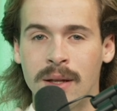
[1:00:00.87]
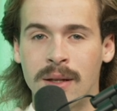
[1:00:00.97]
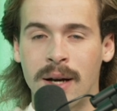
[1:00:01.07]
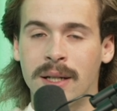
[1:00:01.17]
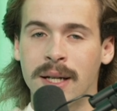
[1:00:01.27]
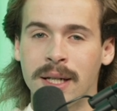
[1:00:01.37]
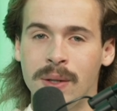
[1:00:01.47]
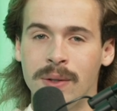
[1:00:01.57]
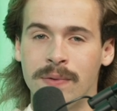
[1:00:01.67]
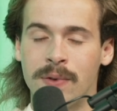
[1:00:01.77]
I'd like
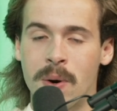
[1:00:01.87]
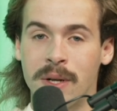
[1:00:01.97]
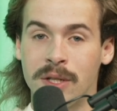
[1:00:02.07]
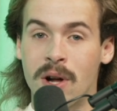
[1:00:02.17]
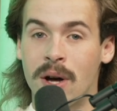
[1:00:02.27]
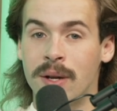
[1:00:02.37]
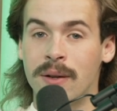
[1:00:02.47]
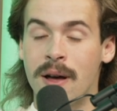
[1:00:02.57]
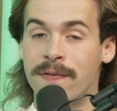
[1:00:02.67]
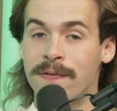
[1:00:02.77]
you to focus on
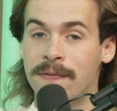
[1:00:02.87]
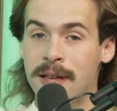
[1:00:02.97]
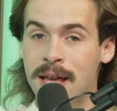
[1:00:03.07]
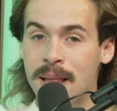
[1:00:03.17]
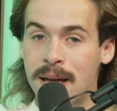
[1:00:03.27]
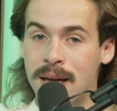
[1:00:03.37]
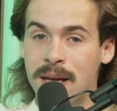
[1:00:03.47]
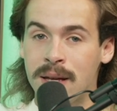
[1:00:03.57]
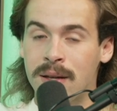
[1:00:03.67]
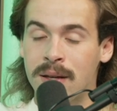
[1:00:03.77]
a
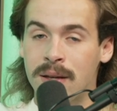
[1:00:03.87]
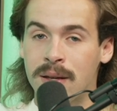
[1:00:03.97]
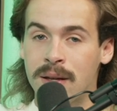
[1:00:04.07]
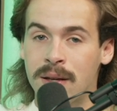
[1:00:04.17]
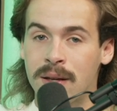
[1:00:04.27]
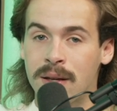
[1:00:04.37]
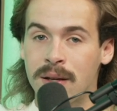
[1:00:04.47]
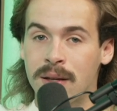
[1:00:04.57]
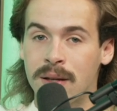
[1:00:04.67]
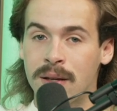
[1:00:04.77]
feeling
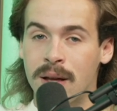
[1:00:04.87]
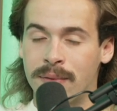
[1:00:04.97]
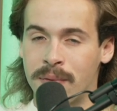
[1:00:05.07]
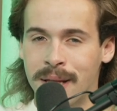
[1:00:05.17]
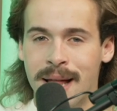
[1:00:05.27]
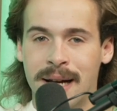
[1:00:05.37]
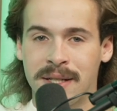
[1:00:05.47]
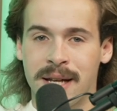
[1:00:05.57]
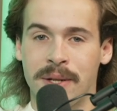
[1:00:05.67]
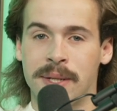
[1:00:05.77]
of
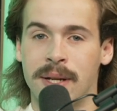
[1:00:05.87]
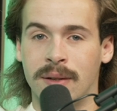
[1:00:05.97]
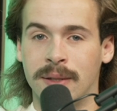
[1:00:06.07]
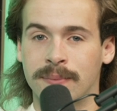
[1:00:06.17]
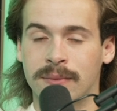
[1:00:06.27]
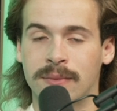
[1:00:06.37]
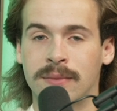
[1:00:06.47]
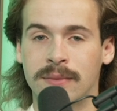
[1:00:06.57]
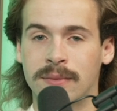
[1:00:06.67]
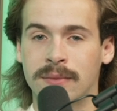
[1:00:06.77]
relaxation.
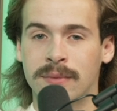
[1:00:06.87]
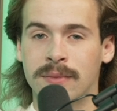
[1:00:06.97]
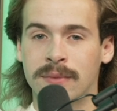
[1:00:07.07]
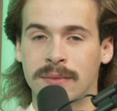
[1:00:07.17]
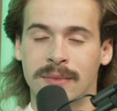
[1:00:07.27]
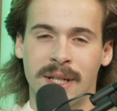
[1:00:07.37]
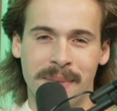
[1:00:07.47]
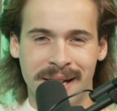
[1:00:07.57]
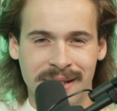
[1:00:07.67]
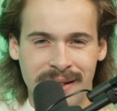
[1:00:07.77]
And
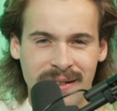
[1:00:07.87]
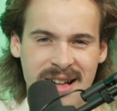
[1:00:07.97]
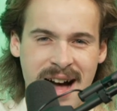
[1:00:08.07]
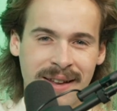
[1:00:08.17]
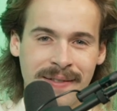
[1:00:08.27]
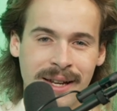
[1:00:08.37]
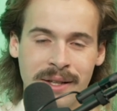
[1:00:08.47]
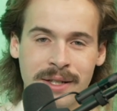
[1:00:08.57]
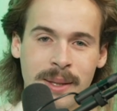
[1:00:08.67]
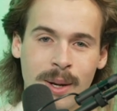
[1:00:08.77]
mix a little
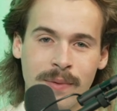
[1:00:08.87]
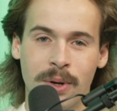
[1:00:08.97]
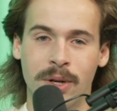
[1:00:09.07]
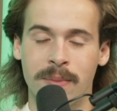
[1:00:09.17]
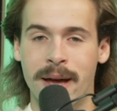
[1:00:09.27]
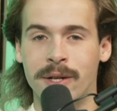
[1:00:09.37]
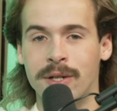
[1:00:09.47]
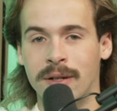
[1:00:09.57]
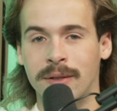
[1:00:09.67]
confidence in there for good measure.